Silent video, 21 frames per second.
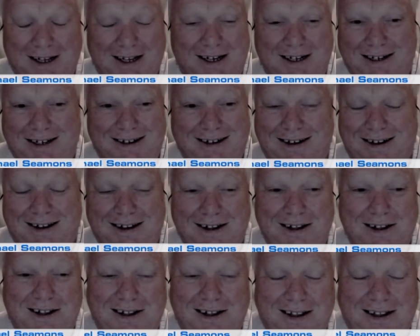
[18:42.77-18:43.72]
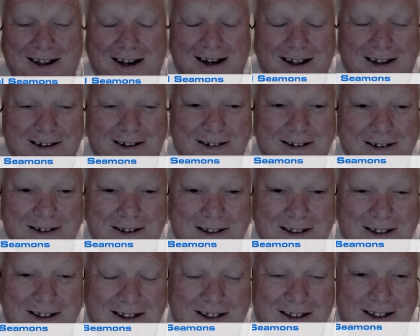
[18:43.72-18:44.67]
And
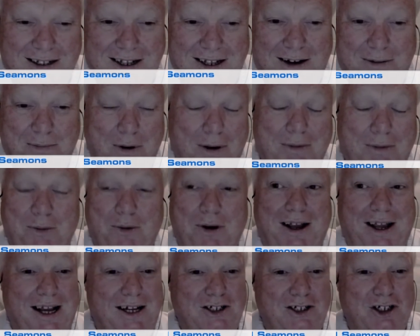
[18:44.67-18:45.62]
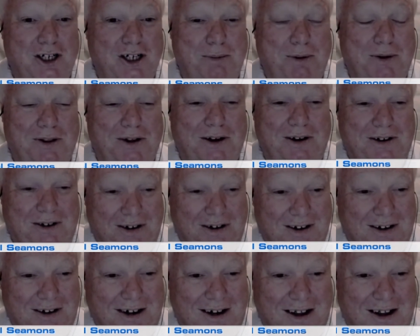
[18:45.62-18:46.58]
it'll probably work out cheaper than,
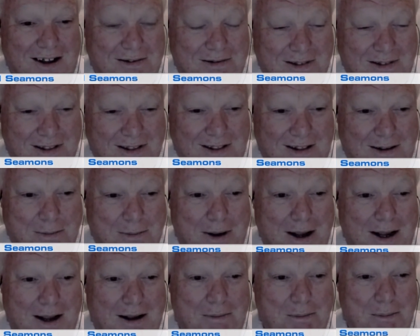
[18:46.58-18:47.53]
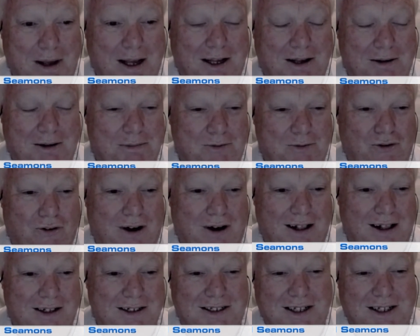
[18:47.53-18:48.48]
the mega
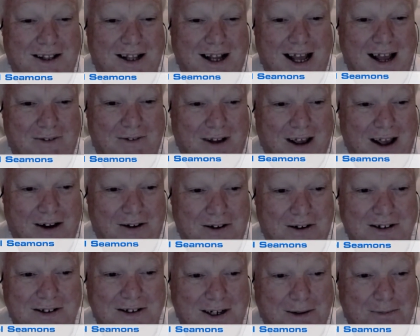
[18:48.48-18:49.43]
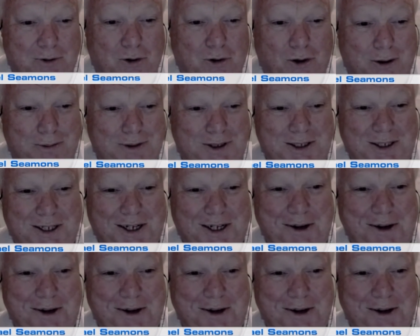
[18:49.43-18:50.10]
trailers that they have going sometimes. So